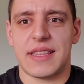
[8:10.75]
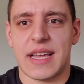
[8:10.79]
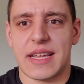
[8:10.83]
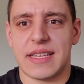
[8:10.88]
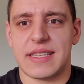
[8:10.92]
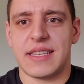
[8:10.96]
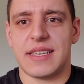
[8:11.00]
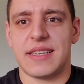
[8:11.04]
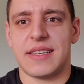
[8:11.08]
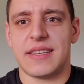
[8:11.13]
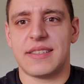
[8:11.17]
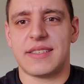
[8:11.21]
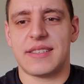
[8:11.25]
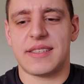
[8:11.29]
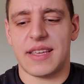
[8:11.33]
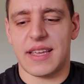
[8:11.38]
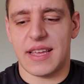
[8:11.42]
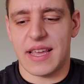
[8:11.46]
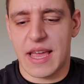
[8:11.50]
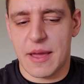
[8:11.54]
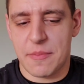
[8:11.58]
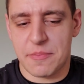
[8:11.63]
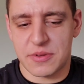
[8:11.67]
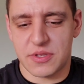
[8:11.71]
That
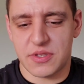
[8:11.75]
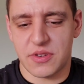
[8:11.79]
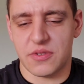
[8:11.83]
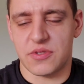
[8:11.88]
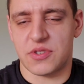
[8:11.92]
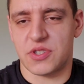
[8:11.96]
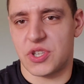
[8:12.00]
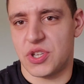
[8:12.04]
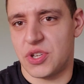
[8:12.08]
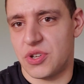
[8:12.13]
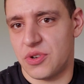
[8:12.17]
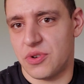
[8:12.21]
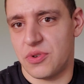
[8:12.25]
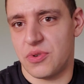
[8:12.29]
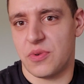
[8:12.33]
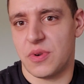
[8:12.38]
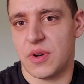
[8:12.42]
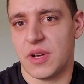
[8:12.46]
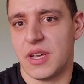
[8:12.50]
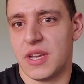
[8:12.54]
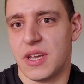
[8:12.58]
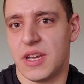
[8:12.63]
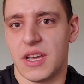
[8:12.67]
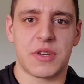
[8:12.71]
is episode
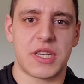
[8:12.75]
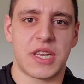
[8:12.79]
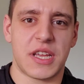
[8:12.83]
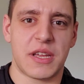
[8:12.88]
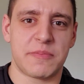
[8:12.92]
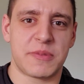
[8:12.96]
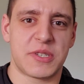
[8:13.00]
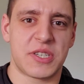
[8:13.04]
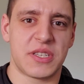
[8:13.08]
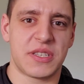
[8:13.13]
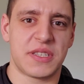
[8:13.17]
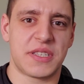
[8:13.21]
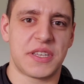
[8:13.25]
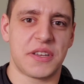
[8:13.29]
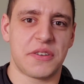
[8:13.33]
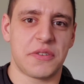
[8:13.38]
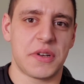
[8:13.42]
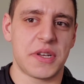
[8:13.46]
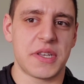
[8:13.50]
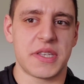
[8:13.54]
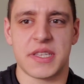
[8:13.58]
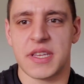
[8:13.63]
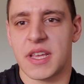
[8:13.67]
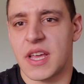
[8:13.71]
2 of the Redemption
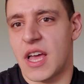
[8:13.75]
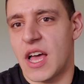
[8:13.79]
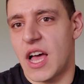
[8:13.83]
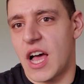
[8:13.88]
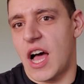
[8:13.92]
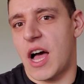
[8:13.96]
series.